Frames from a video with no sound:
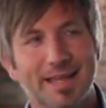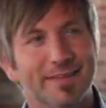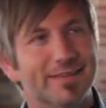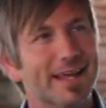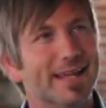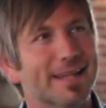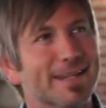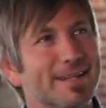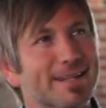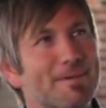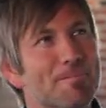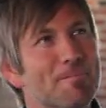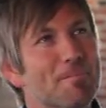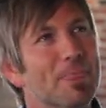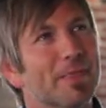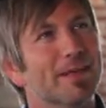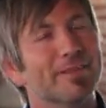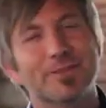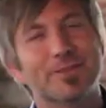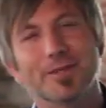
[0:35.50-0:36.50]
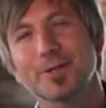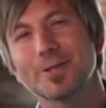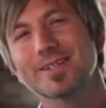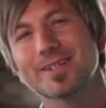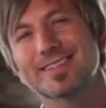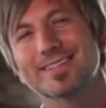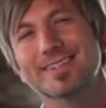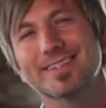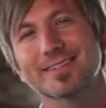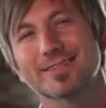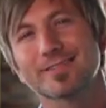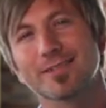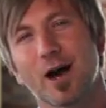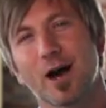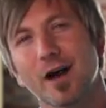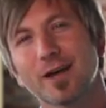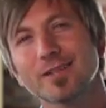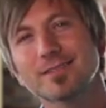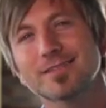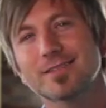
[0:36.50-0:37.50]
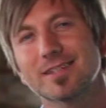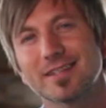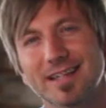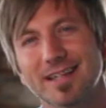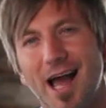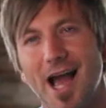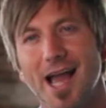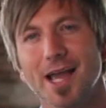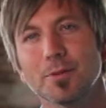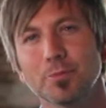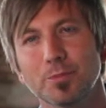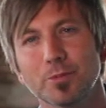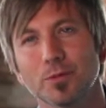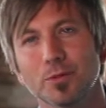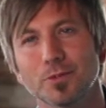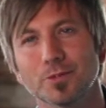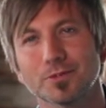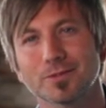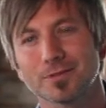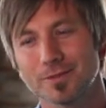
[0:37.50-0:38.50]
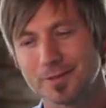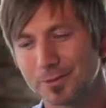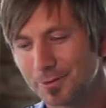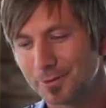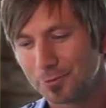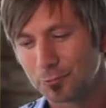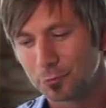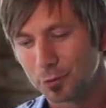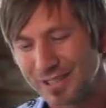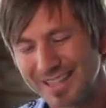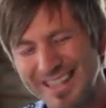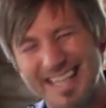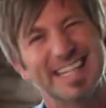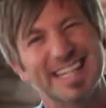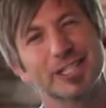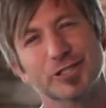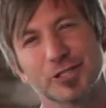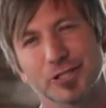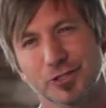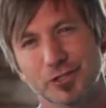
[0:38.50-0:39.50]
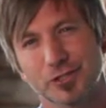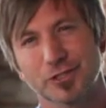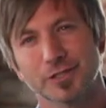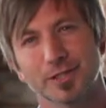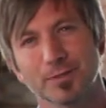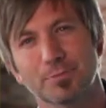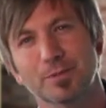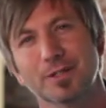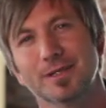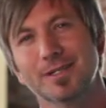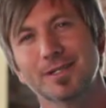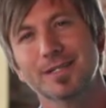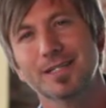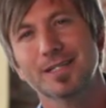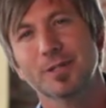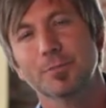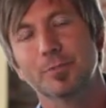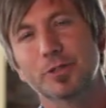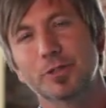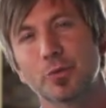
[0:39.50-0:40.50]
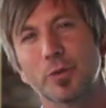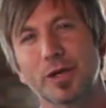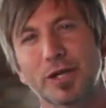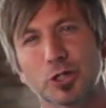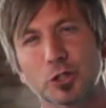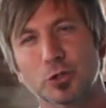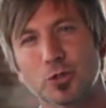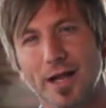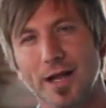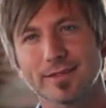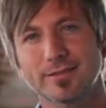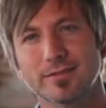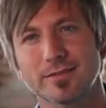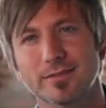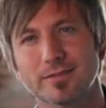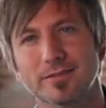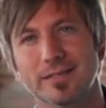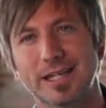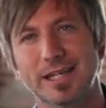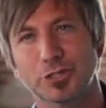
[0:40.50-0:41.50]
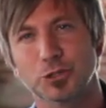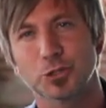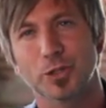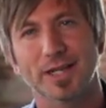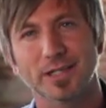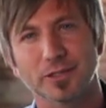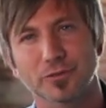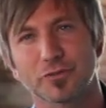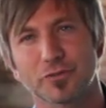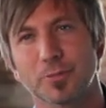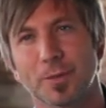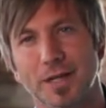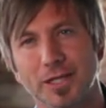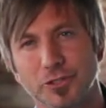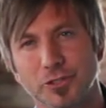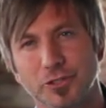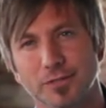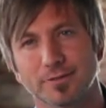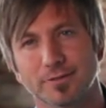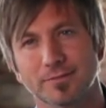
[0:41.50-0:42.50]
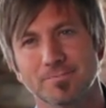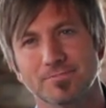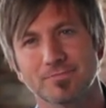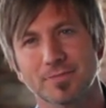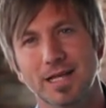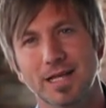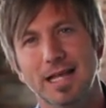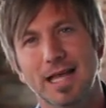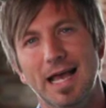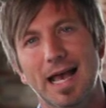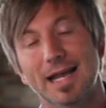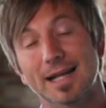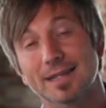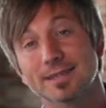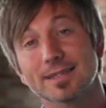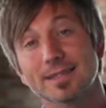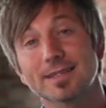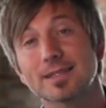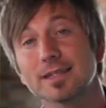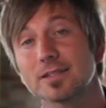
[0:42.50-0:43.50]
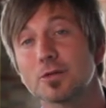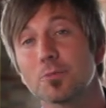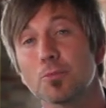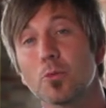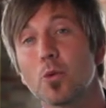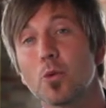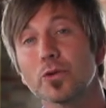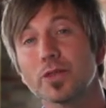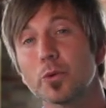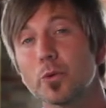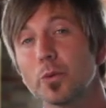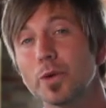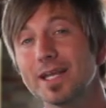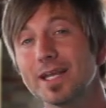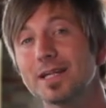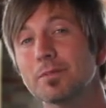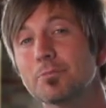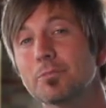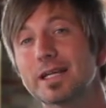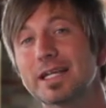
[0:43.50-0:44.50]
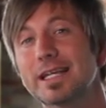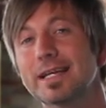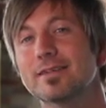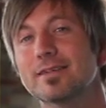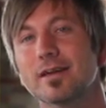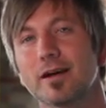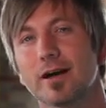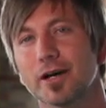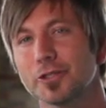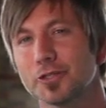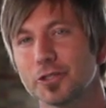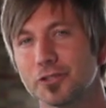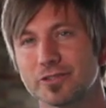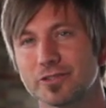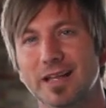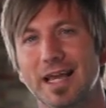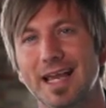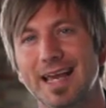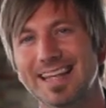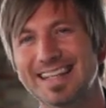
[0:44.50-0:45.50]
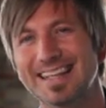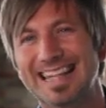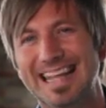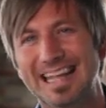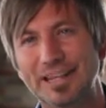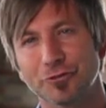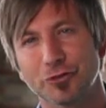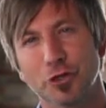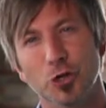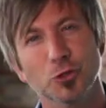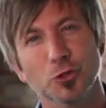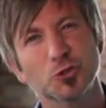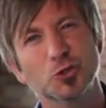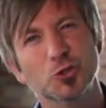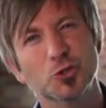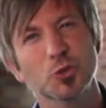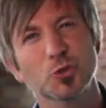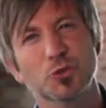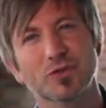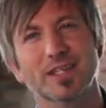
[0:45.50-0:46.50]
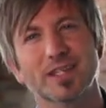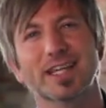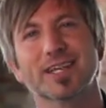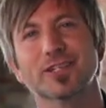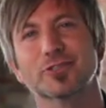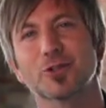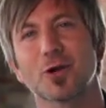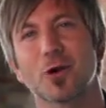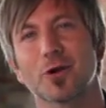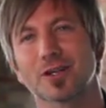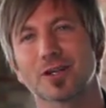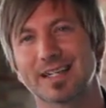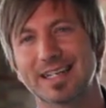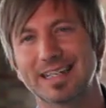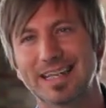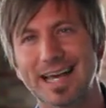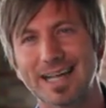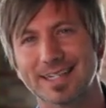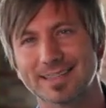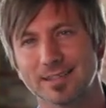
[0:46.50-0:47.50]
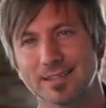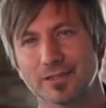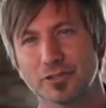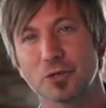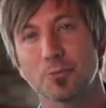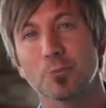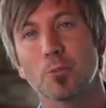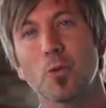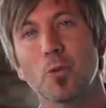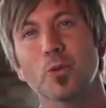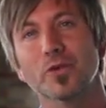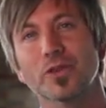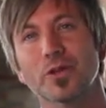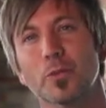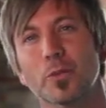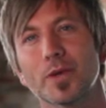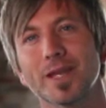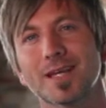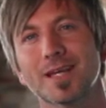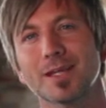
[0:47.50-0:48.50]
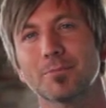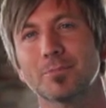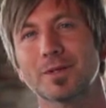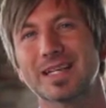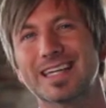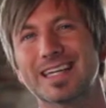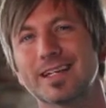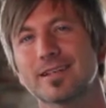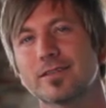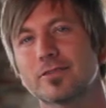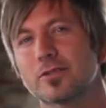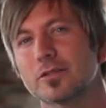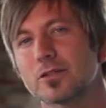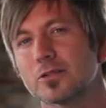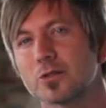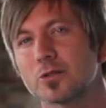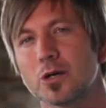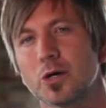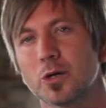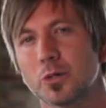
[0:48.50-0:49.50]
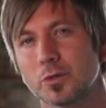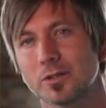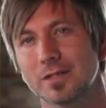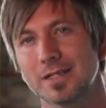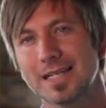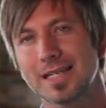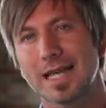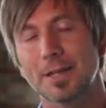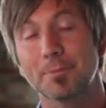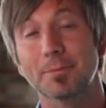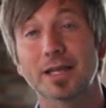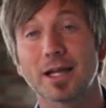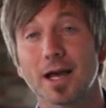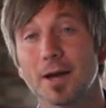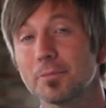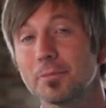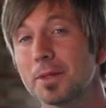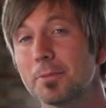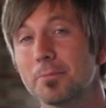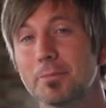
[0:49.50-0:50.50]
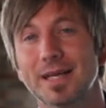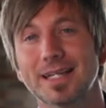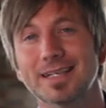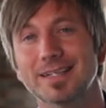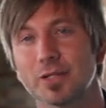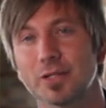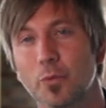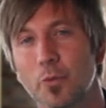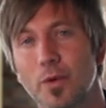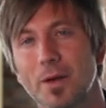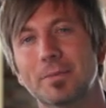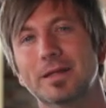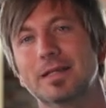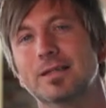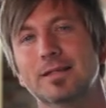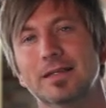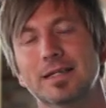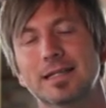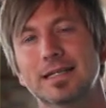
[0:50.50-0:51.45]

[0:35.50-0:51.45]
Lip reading: that there is this undeniable relationship between crisis and transformation. And I think that the more that we can begin to understand that those two things are connected, the more that we can begin to grow and become the men and the women